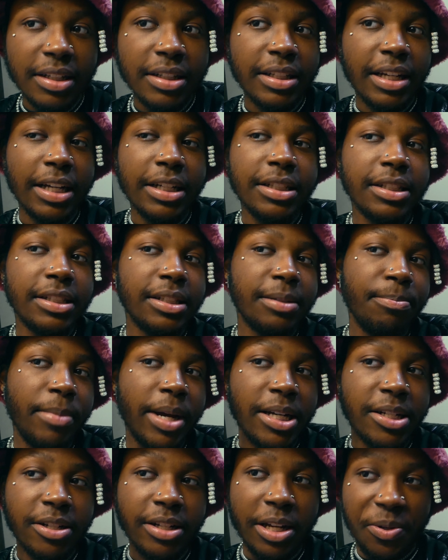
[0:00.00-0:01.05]
they just
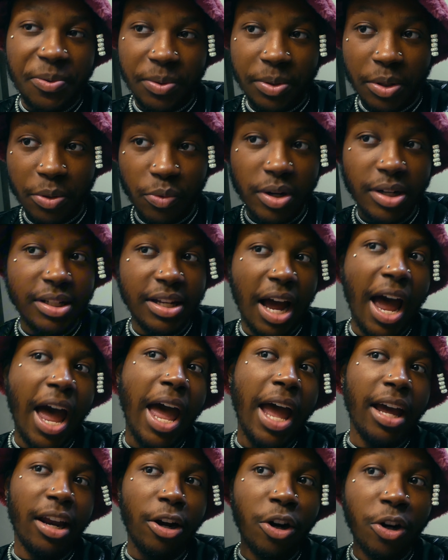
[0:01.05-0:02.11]
measured it with the ones I
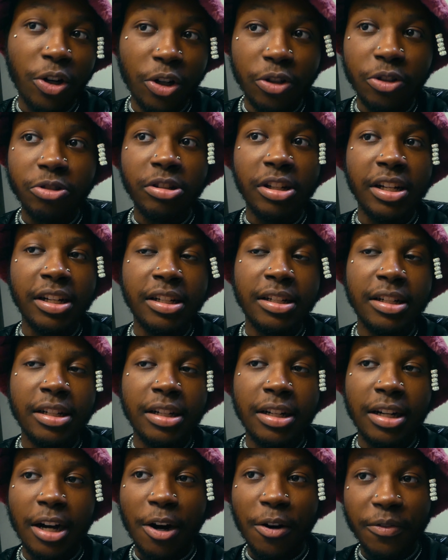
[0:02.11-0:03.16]
had on.
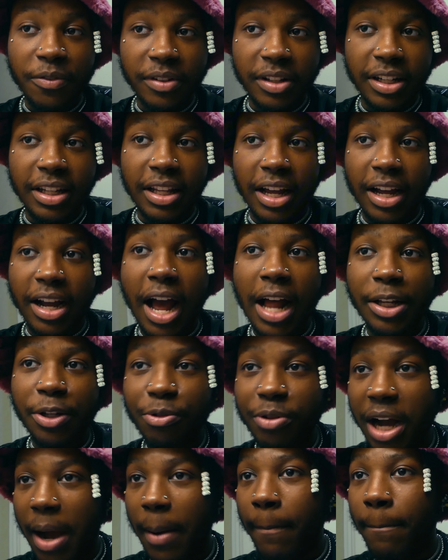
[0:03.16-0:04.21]
Hopefully, like I
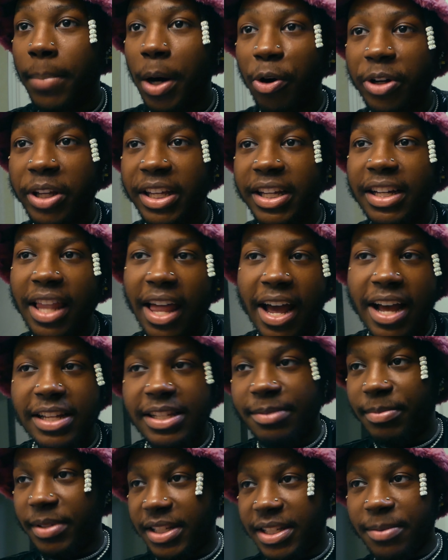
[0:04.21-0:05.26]
do got bulky
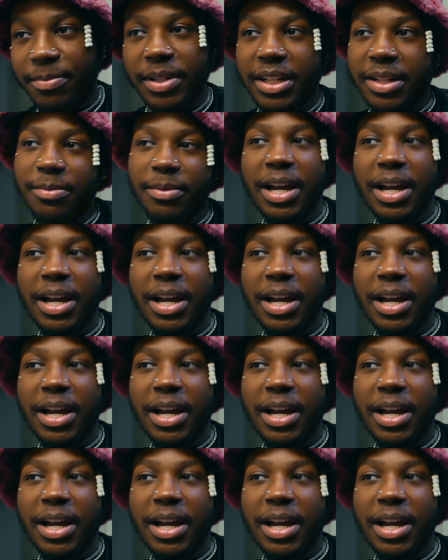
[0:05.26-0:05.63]
glasses, but some of them